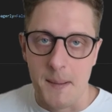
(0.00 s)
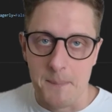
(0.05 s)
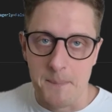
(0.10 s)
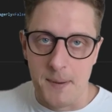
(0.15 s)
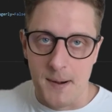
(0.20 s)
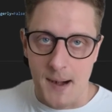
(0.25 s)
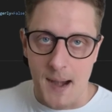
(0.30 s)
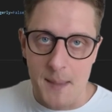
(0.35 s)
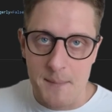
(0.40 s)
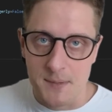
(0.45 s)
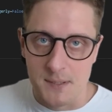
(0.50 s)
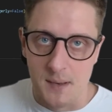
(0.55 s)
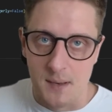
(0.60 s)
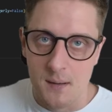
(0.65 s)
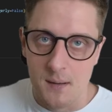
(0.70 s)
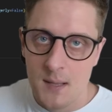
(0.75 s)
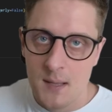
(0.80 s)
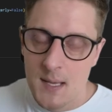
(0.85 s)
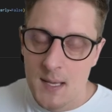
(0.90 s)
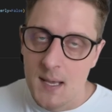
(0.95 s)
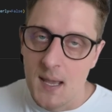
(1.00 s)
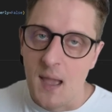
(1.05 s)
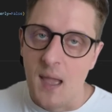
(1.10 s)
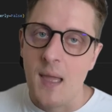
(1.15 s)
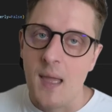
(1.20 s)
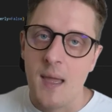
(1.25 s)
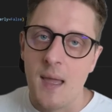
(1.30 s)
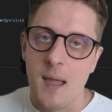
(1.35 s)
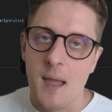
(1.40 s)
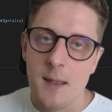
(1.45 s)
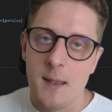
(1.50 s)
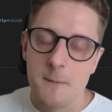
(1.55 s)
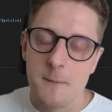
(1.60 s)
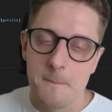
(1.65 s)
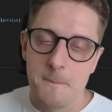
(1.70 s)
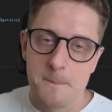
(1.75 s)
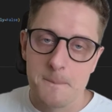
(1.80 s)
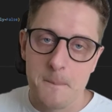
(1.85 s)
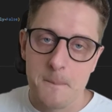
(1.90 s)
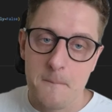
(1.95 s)
parameter, and
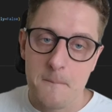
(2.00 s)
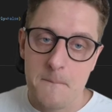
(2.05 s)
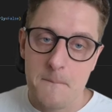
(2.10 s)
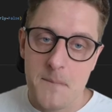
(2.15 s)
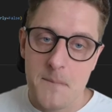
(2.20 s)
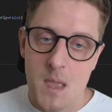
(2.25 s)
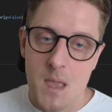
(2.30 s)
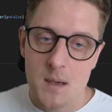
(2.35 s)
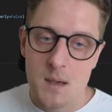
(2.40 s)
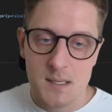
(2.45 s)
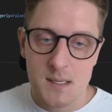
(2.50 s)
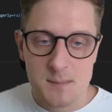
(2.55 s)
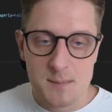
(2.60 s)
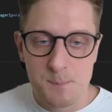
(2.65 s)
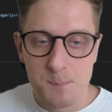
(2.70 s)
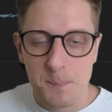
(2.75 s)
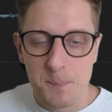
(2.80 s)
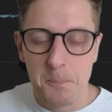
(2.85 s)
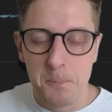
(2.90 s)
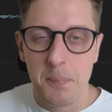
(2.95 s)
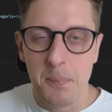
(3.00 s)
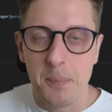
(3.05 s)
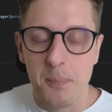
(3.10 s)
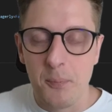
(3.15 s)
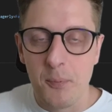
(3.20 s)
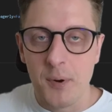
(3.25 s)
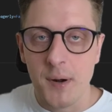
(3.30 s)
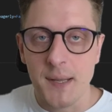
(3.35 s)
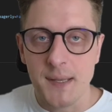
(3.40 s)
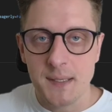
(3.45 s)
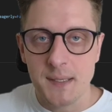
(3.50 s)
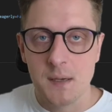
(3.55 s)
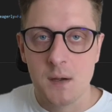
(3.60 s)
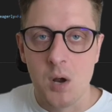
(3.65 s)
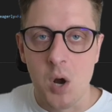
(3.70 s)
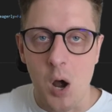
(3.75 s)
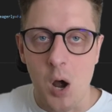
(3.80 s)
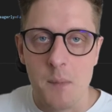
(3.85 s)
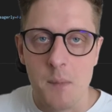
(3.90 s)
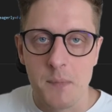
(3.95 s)
it's pretty
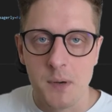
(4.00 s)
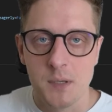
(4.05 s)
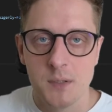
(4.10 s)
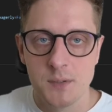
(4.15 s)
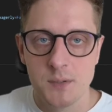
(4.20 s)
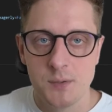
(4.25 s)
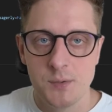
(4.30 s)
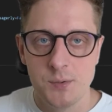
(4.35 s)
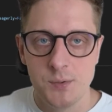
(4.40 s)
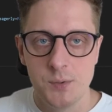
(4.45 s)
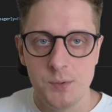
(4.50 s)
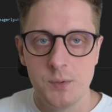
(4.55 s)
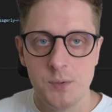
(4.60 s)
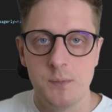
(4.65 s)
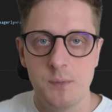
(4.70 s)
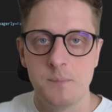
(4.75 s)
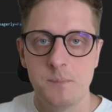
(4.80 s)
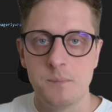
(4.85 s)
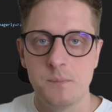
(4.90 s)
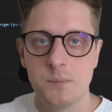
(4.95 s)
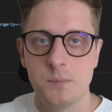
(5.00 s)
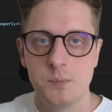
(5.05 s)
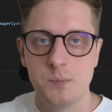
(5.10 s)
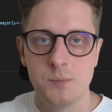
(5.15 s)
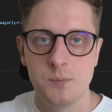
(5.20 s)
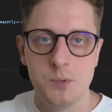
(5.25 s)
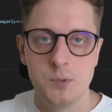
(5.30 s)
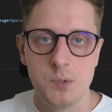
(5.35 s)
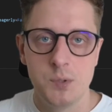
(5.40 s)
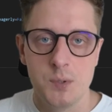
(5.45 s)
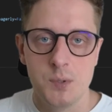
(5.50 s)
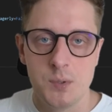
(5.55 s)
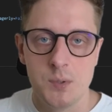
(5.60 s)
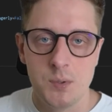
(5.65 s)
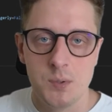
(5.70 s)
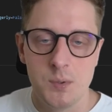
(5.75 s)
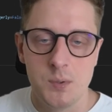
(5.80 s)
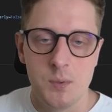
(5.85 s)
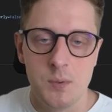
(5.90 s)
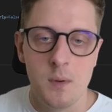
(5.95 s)
common to
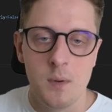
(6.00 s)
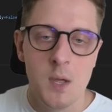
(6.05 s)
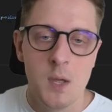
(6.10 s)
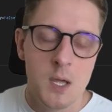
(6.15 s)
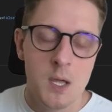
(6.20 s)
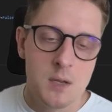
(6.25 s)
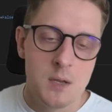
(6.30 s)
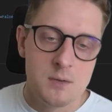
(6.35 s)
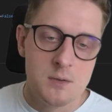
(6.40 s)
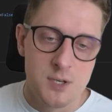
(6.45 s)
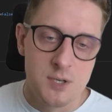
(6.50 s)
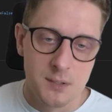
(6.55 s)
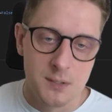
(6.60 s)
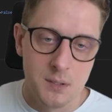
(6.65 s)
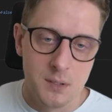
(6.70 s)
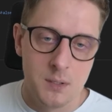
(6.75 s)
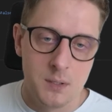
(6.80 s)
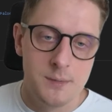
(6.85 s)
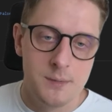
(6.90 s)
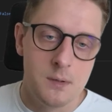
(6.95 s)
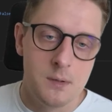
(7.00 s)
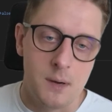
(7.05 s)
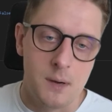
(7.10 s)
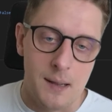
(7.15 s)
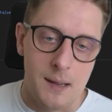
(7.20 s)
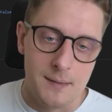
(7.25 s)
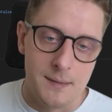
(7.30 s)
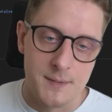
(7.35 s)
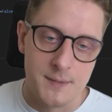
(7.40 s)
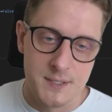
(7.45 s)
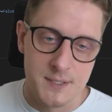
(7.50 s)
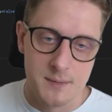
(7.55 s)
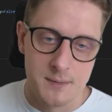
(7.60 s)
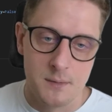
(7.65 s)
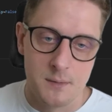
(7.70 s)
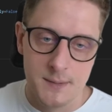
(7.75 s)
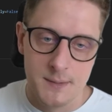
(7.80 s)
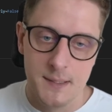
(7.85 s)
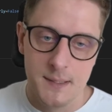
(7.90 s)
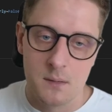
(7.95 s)
generative
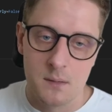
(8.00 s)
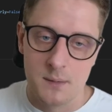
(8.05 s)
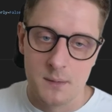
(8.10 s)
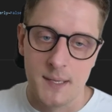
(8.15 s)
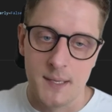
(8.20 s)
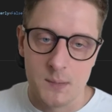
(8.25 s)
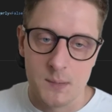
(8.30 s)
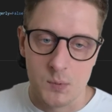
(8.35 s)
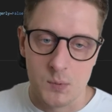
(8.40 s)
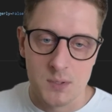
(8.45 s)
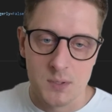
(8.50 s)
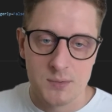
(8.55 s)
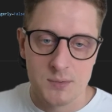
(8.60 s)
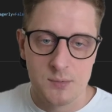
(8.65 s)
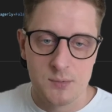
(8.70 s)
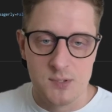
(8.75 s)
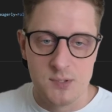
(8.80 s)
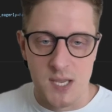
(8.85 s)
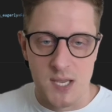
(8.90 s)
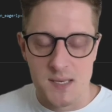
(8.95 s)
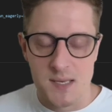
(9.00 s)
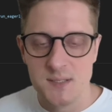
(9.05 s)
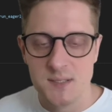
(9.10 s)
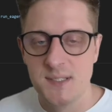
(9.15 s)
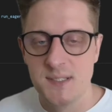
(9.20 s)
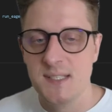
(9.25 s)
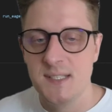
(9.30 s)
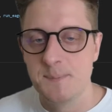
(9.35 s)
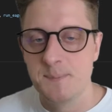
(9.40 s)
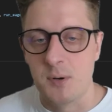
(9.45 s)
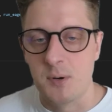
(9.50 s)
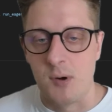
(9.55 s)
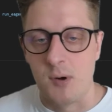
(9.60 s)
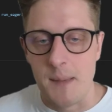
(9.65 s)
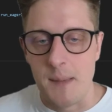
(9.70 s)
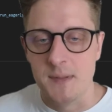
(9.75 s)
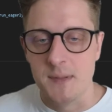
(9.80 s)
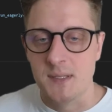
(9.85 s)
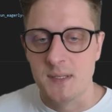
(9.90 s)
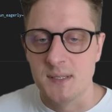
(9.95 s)
adversarial neural networks to change these
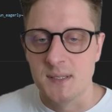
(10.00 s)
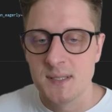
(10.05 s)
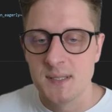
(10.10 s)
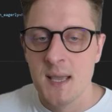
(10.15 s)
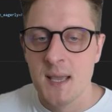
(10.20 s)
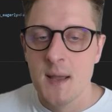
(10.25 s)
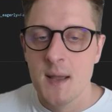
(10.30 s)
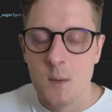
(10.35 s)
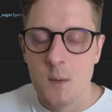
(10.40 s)
parameters.